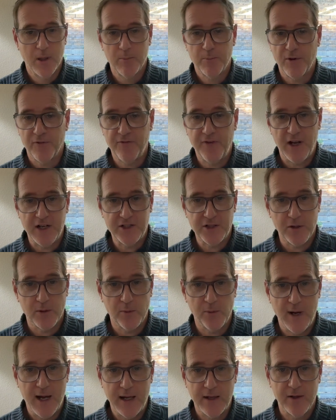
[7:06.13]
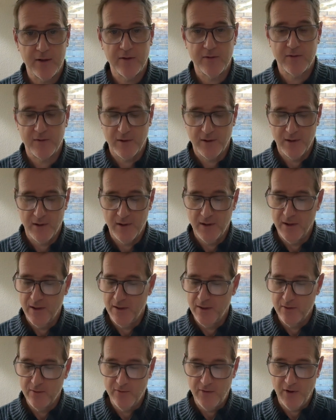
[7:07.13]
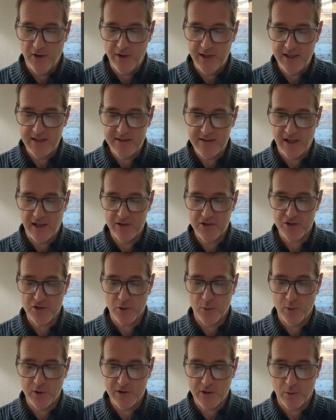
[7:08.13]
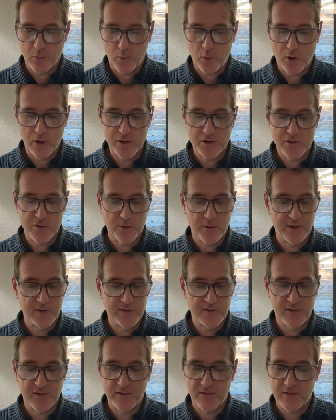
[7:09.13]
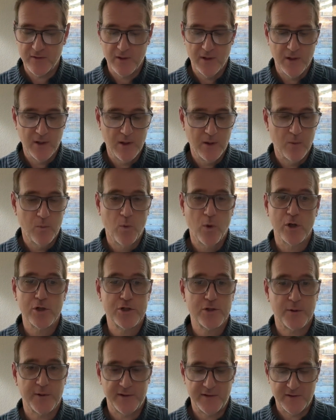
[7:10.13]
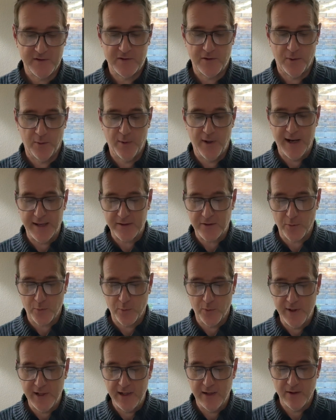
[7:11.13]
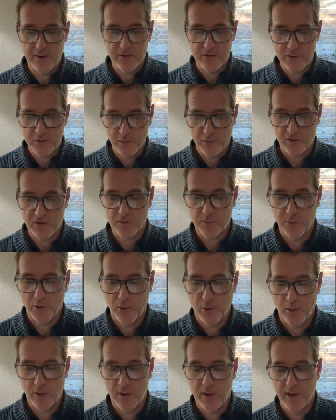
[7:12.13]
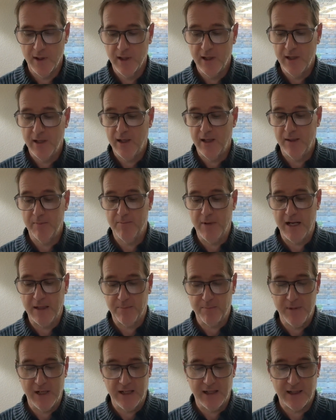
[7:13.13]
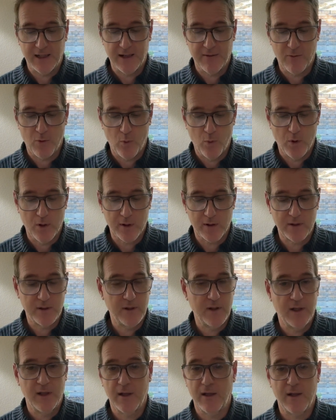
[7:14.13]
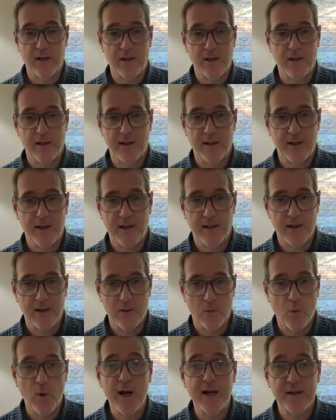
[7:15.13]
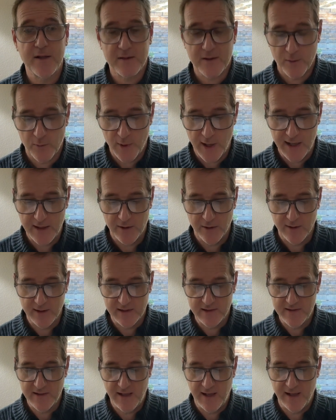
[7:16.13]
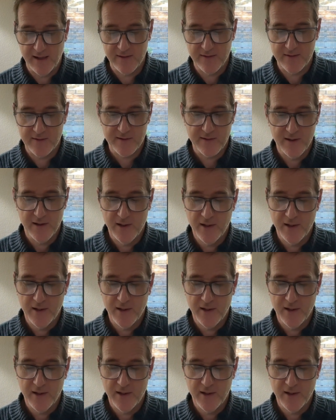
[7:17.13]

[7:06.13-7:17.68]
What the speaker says: professional writers, very intentional with their word choices. Word choices direct readers to explore and make meaning of a work in a way that the writer intends.